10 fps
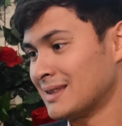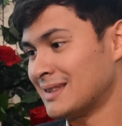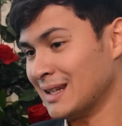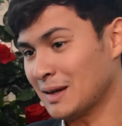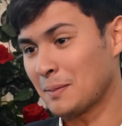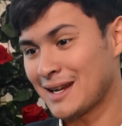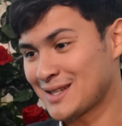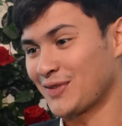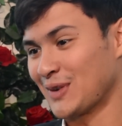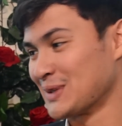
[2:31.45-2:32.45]
Yeah, para
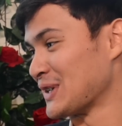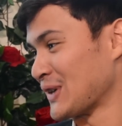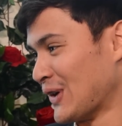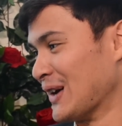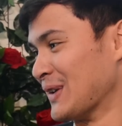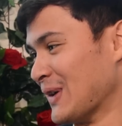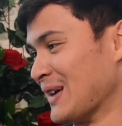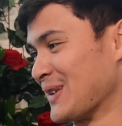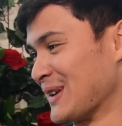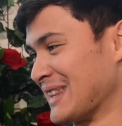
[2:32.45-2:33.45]
sa future ko and
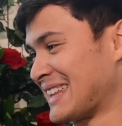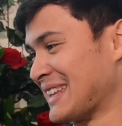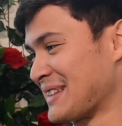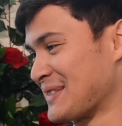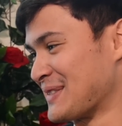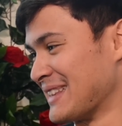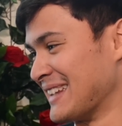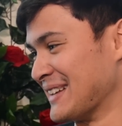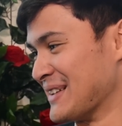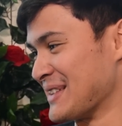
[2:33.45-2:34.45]
whoever that that.
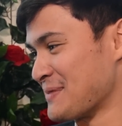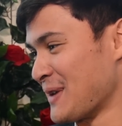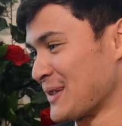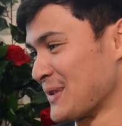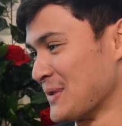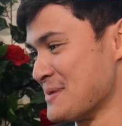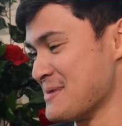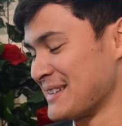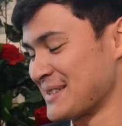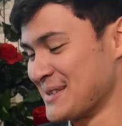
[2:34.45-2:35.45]
Yeah, that partner will
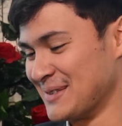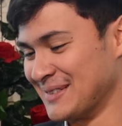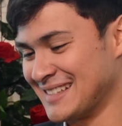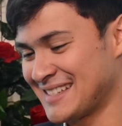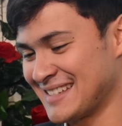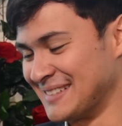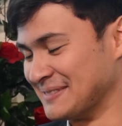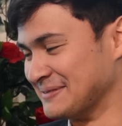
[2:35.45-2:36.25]
know, so we'll see.